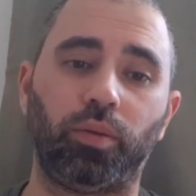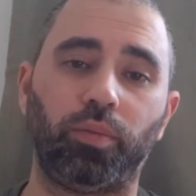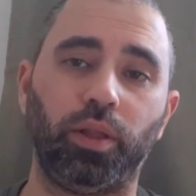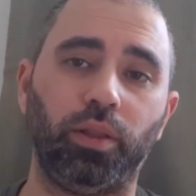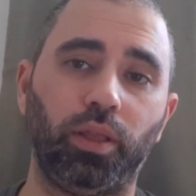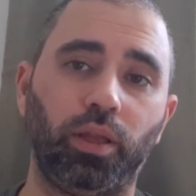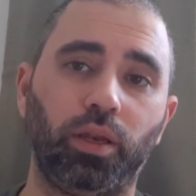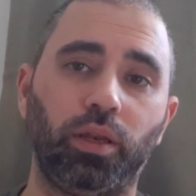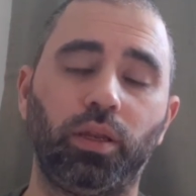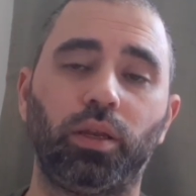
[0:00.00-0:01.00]
And
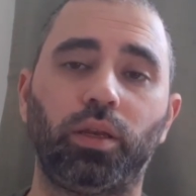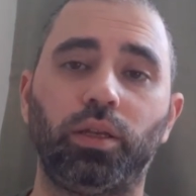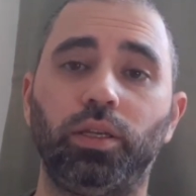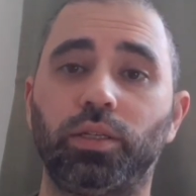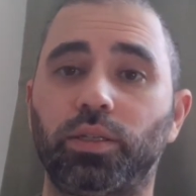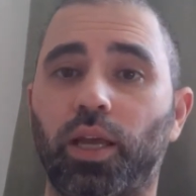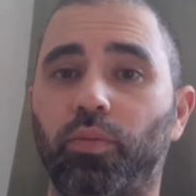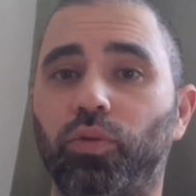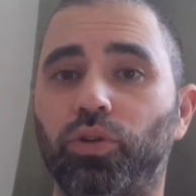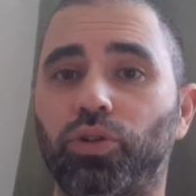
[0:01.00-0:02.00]
then he
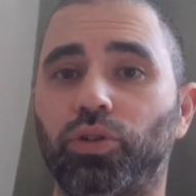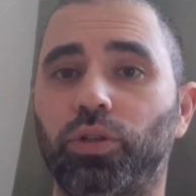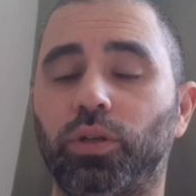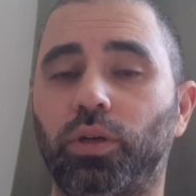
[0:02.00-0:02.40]
established